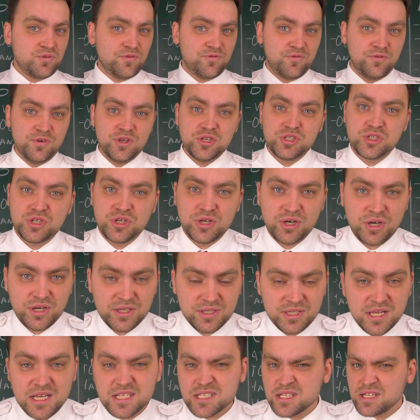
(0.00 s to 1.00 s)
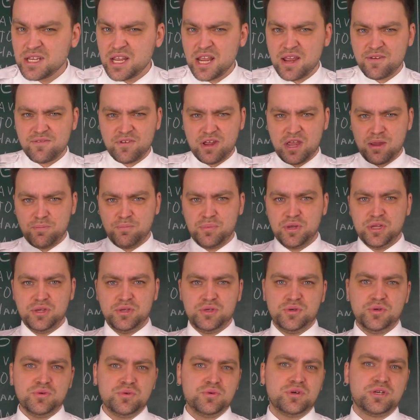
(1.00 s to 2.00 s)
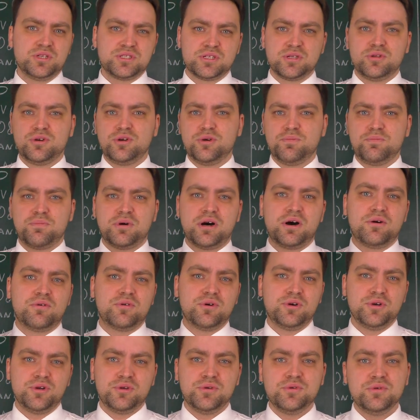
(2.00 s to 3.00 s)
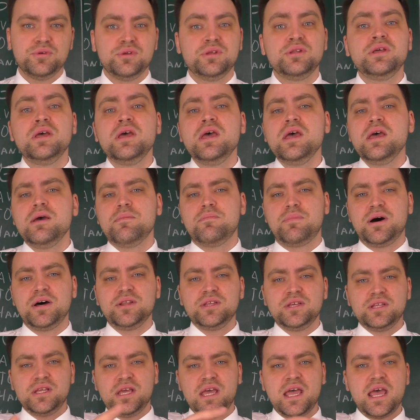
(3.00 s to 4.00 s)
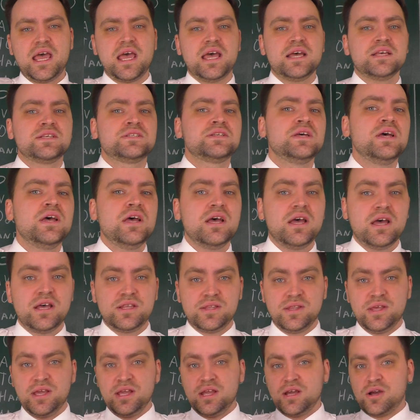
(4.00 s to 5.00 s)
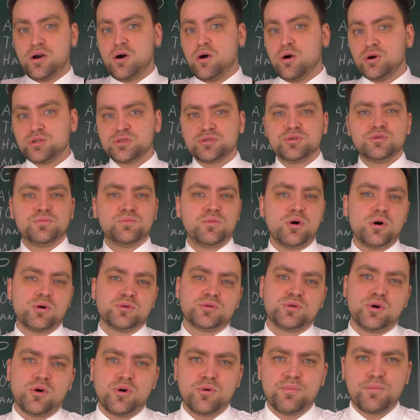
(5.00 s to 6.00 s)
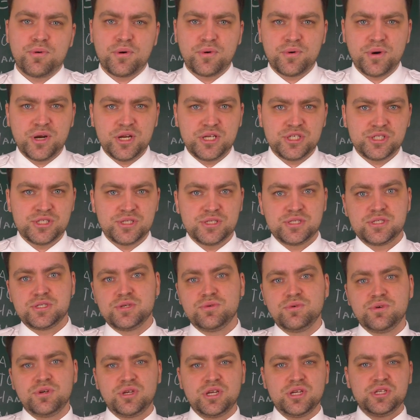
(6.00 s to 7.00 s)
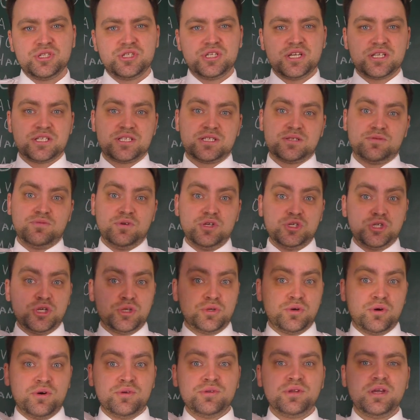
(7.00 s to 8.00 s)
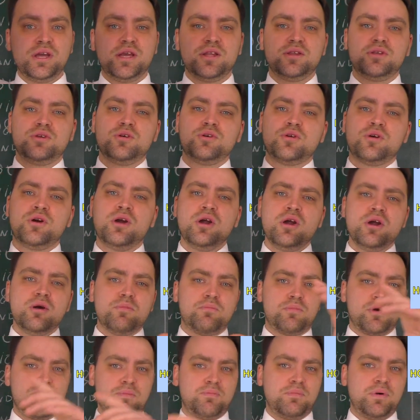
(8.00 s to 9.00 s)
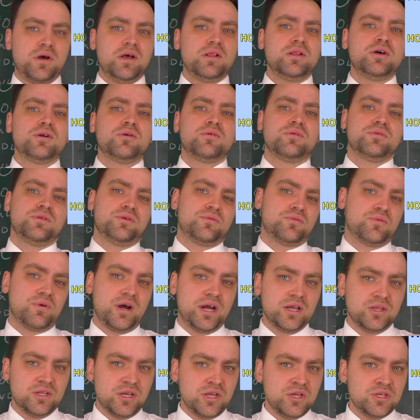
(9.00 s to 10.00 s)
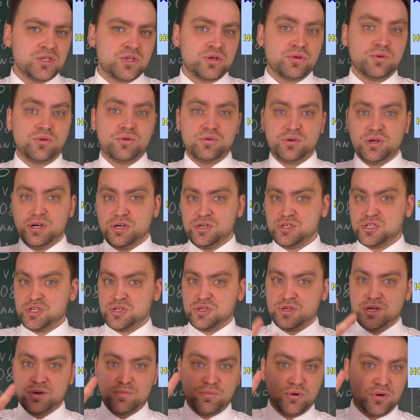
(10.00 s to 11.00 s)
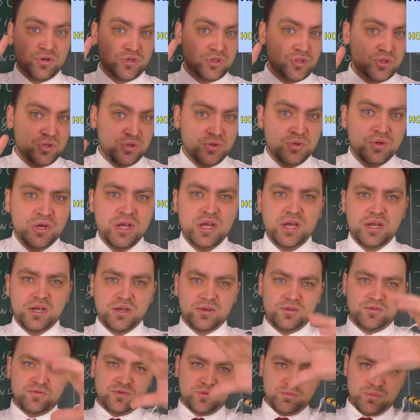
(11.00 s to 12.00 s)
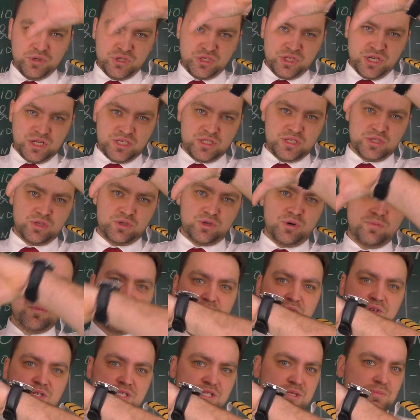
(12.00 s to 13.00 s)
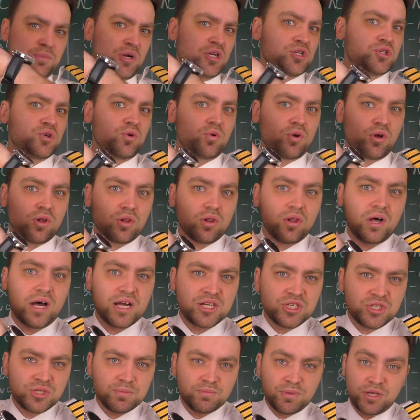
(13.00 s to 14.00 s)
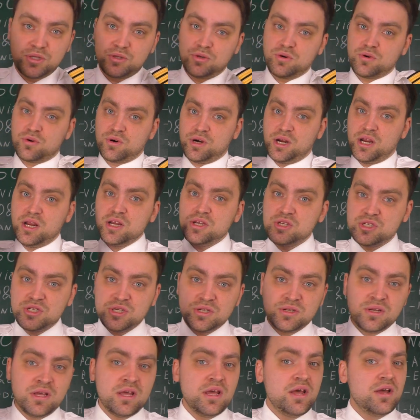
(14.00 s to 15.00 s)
feature. It doesn't have APU, auxiliary power unit, but it has the hotel mode operation. So you can just switch it on and your propeller on the right engine on engine number 2, it will be just stopped with special clutch, but your engine